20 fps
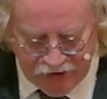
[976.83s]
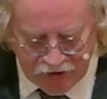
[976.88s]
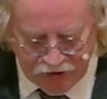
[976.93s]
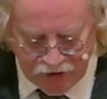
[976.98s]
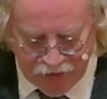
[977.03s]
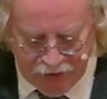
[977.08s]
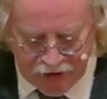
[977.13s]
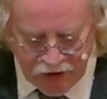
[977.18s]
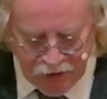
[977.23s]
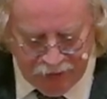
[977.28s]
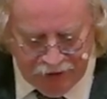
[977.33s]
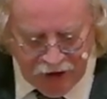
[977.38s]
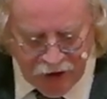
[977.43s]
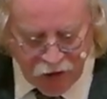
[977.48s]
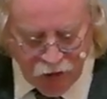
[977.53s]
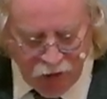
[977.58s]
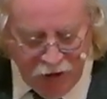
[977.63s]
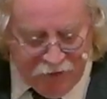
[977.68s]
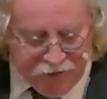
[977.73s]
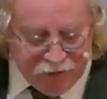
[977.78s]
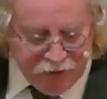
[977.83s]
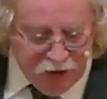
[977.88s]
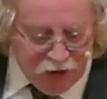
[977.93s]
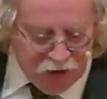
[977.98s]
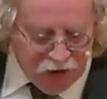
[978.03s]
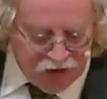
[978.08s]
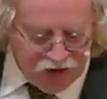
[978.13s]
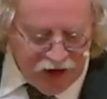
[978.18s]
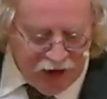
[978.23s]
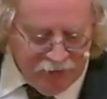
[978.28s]
is meant to be a
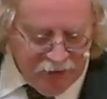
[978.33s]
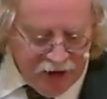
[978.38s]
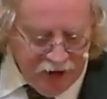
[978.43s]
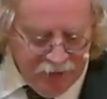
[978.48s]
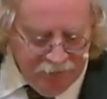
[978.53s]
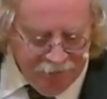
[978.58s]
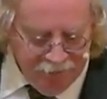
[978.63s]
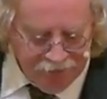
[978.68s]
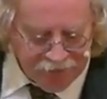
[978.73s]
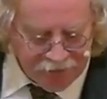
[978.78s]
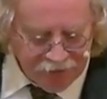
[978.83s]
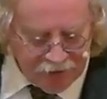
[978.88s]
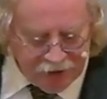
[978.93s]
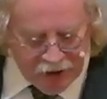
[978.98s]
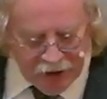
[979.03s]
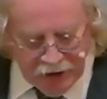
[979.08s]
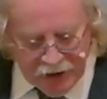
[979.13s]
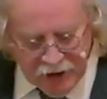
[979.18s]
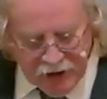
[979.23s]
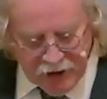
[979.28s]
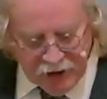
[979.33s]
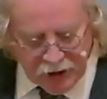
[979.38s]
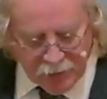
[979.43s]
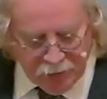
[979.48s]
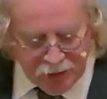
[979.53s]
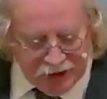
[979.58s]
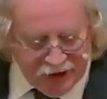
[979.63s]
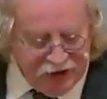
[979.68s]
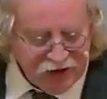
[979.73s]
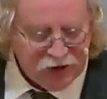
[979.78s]
refuge, amen, and a
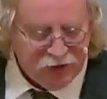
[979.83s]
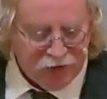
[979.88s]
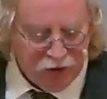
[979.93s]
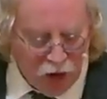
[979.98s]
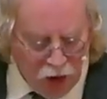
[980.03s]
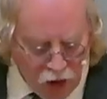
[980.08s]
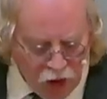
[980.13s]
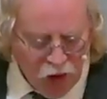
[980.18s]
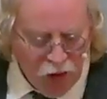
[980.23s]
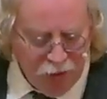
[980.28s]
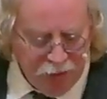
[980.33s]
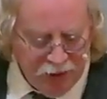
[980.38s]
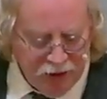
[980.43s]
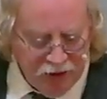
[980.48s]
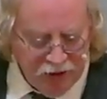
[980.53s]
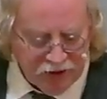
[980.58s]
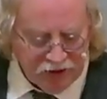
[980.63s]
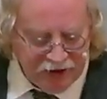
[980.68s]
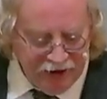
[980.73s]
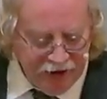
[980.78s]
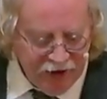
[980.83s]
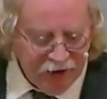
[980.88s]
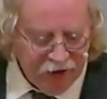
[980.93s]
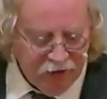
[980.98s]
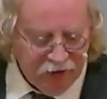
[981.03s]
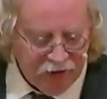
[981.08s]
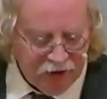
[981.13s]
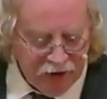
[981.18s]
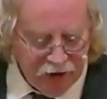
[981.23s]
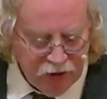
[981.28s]
place of hope, care,
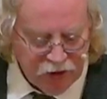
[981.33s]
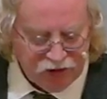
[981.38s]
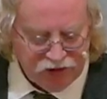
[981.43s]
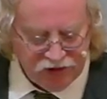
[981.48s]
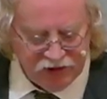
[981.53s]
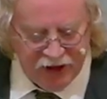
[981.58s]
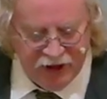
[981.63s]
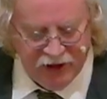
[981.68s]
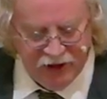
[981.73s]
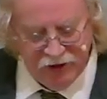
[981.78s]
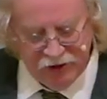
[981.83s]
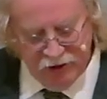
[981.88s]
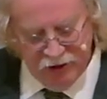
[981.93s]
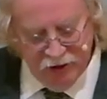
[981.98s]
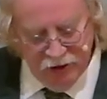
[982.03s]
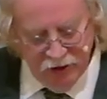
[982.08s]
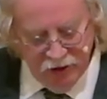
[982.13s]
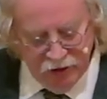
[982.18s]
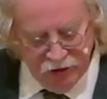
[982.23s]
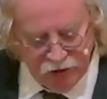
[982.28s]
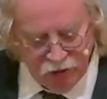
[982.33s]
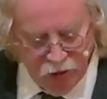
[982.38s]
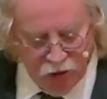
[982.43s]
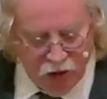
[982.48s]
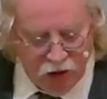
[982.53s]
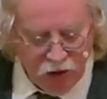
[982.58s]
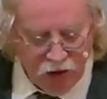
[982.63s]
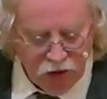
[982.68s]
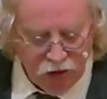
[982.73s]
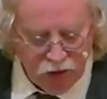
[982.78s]
and understanding to
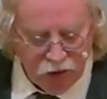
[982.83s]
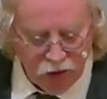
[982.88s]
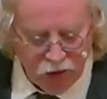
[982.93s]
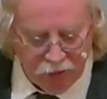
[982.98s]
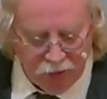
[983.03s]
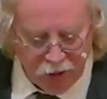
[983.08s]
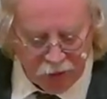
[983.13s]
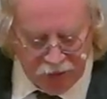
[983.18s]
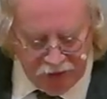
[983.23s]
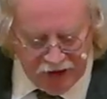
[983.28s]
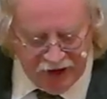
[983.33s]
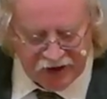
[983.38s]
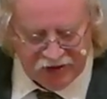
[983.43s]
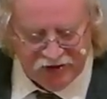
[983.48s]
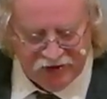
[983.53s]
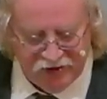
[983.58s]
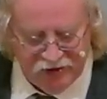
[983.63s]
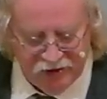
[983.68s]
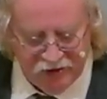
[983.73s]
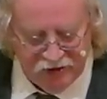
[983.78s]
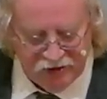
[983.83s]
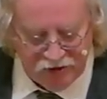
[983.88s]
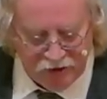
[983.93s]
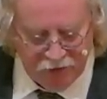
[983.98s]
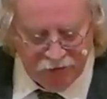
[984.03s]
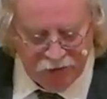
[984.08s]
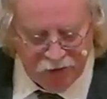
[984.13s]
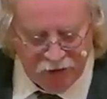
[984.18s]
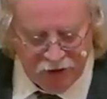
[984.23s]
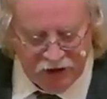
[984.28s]
all who are perplexed,
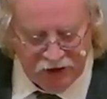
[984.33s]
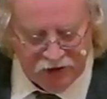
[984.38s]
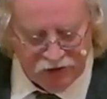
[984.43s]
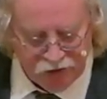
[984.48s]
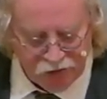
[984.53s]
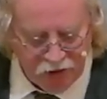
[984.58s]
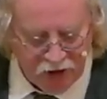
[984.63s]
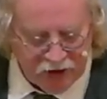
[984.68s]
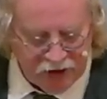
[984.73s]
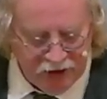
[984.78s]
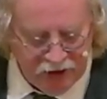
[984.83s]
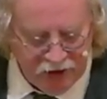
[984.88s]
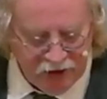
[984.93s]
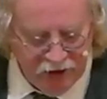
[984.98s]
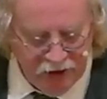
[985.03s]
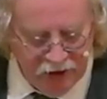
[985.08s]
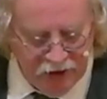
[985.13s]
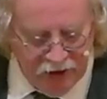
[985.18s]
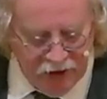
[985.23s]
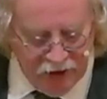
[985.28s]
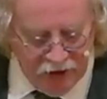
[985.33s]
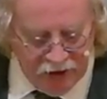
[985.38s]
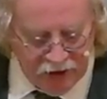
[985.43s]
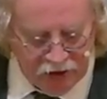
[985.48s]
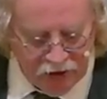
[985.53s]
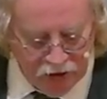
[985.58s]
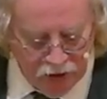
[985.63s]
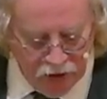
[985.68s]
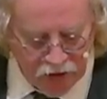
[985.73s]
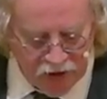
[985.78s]
suffering, struggling,
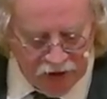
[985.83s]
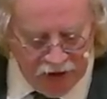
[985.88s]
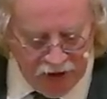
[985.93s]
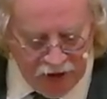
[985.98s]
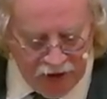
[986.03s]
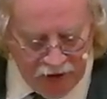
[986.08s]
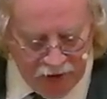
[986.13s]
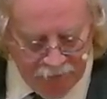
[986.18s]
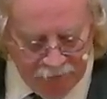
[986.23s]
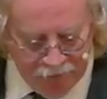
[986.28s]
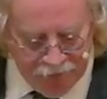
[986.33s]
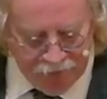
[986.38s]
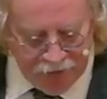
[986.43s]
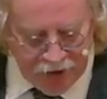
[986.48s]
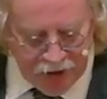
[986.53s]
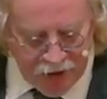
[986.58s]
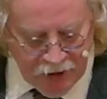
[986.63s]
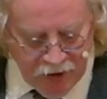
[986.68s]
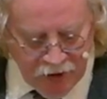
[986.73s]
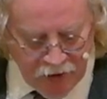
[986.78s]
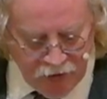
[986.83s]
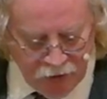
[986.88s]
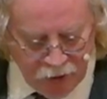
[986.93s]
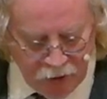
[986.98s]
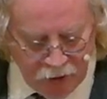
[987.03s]
and lonely. For